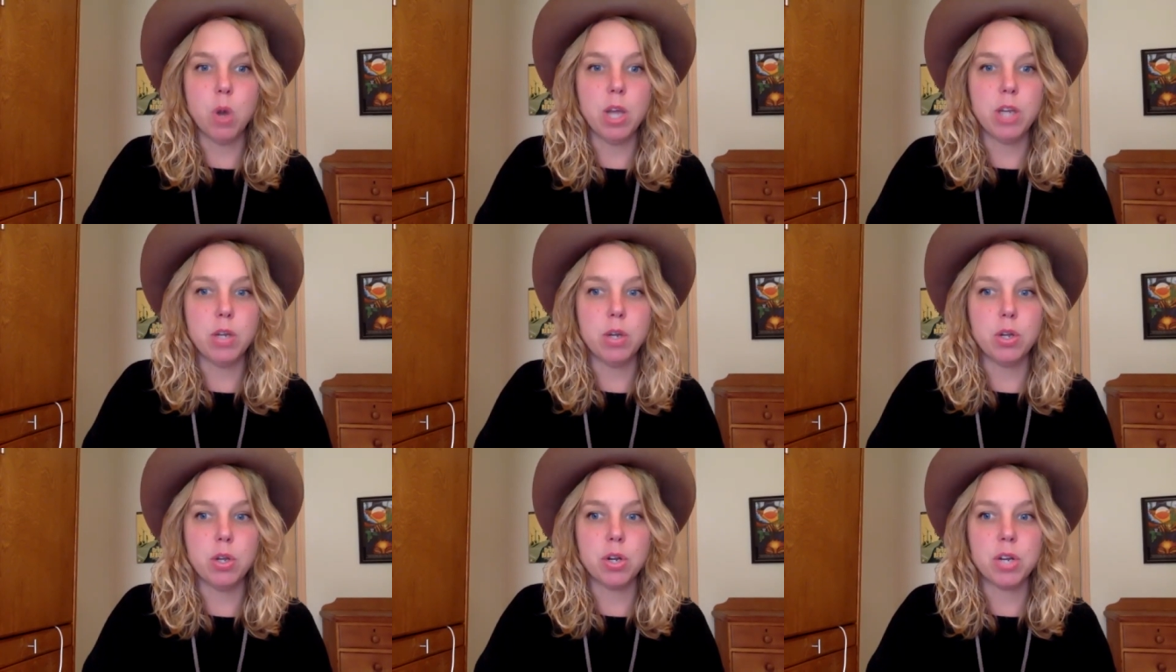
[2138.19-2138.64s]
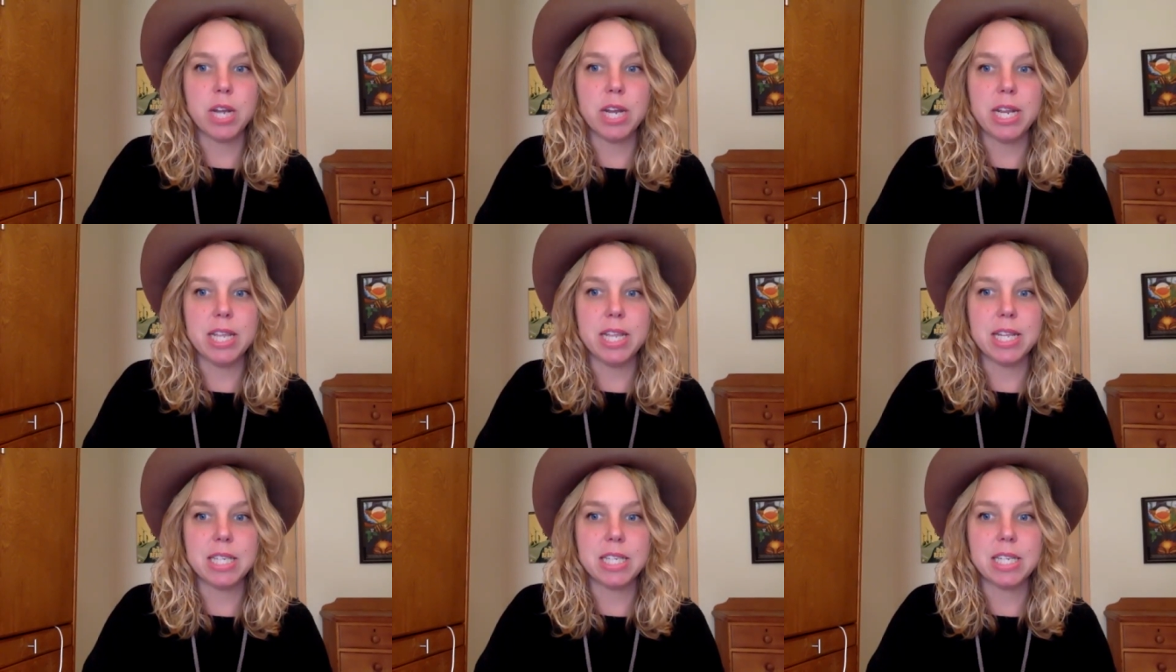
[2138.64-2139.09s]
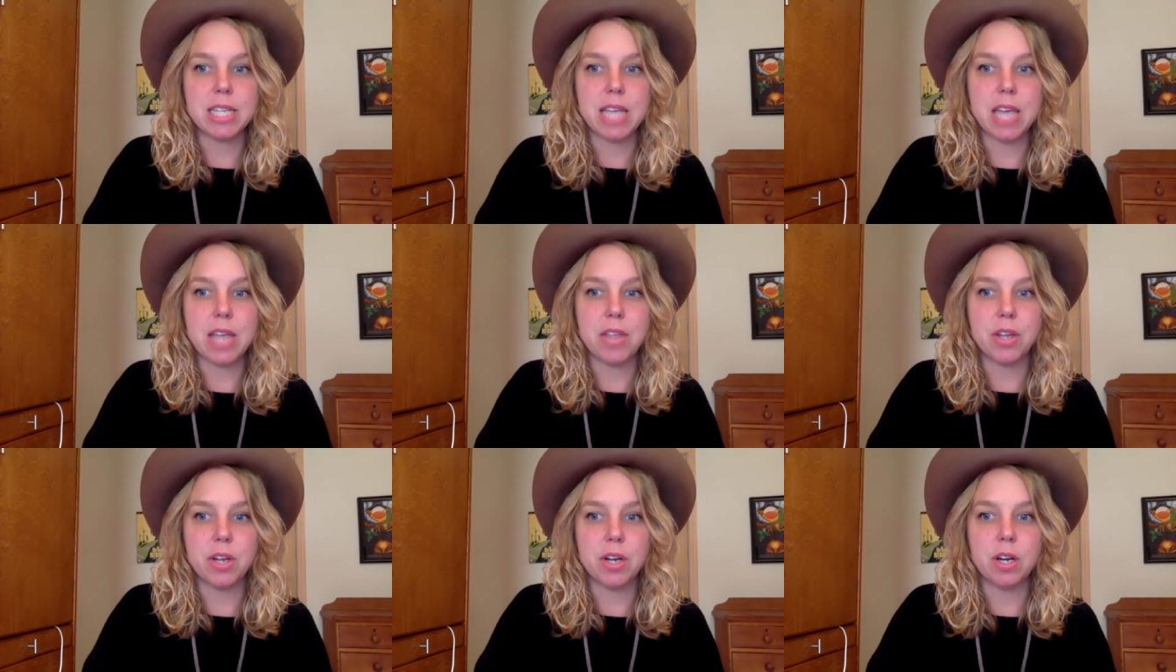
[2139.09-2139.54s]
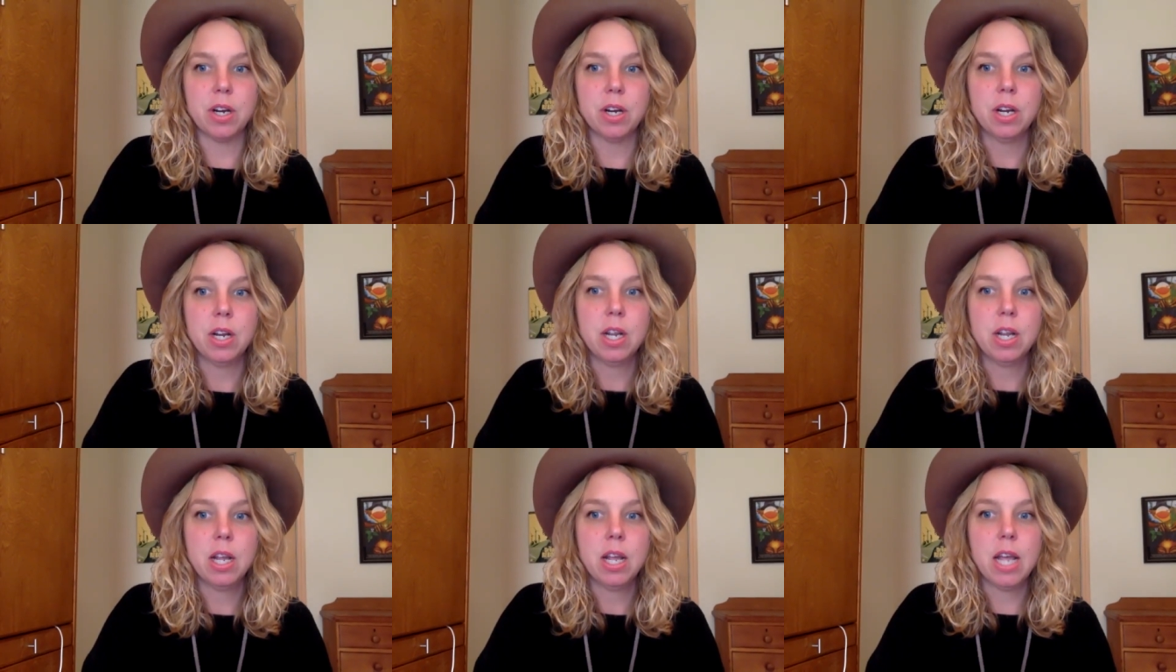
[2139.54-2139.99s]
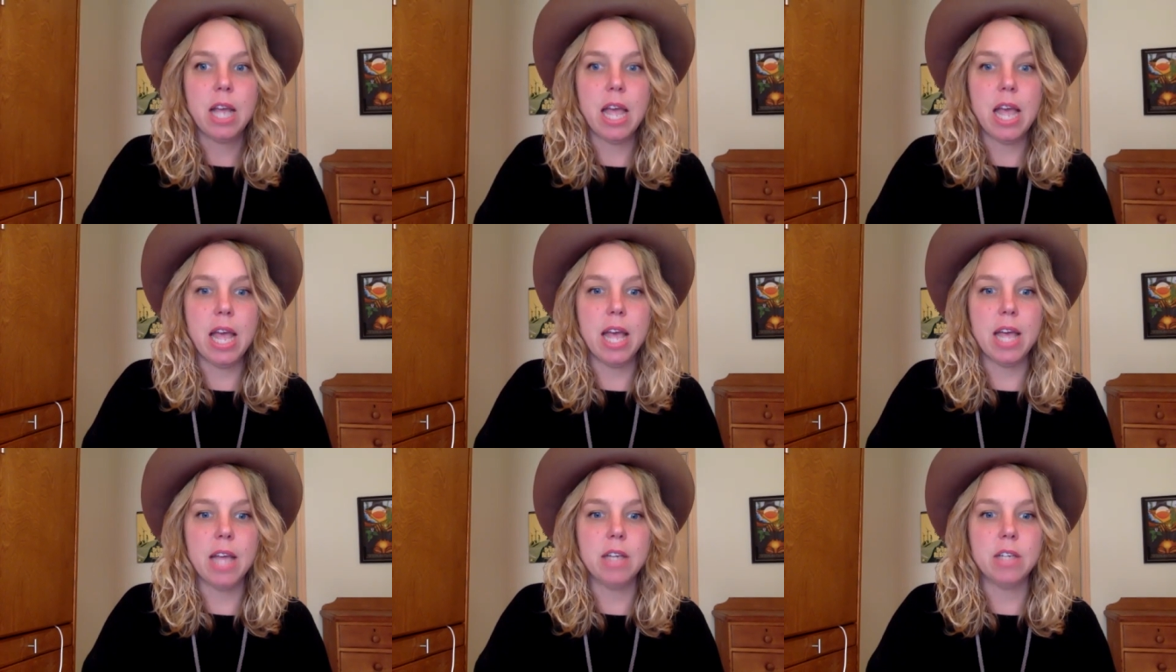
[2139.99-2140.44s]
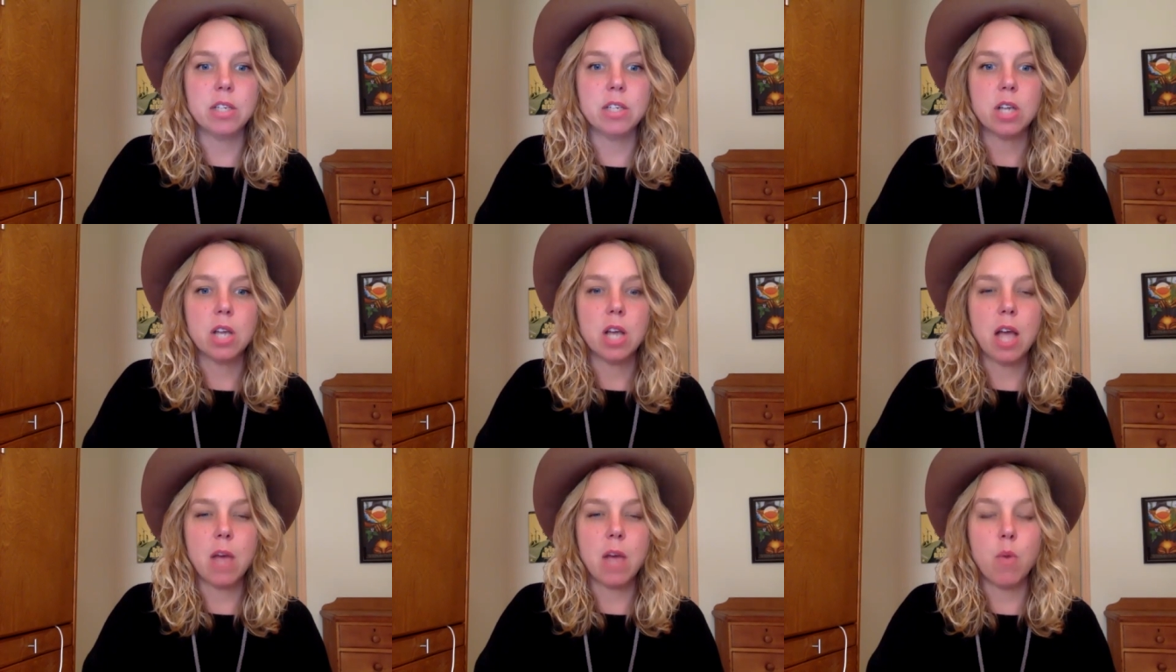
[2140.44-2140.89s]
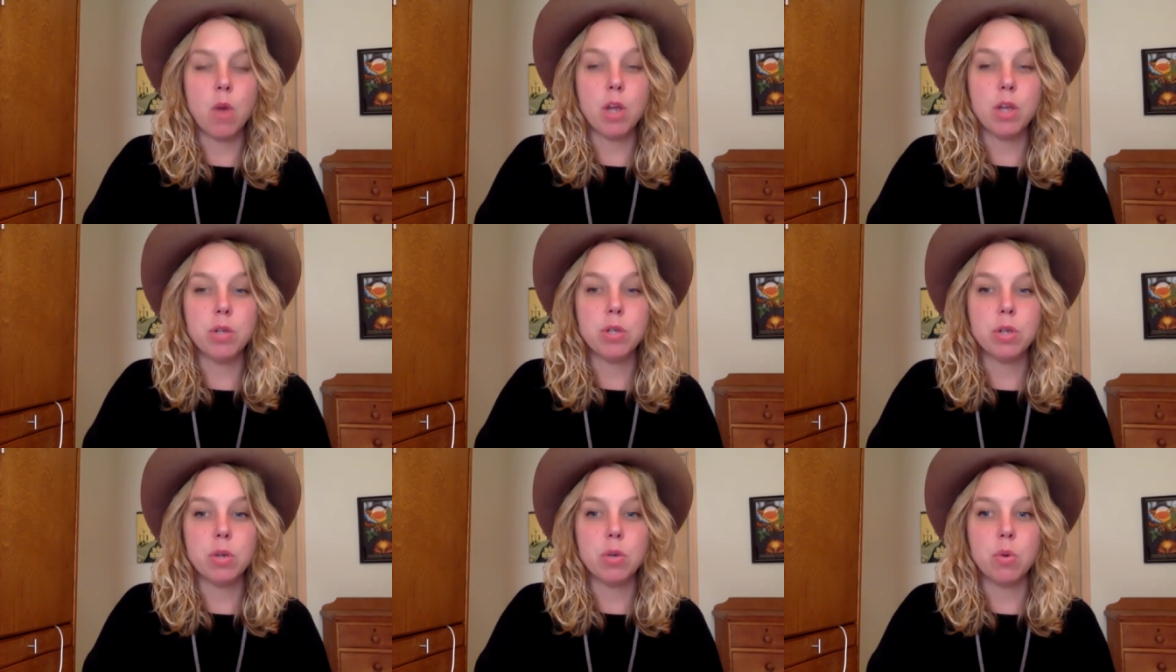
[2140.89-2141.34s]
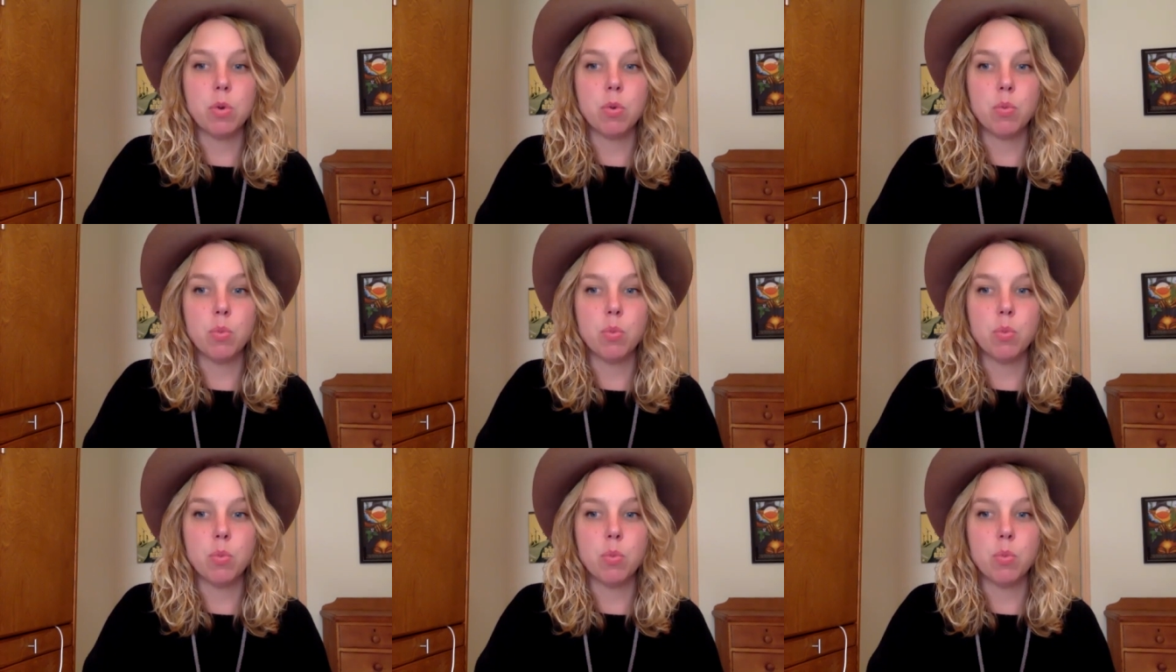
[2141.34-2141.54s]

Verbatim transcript: I know you're getting that together and I want you to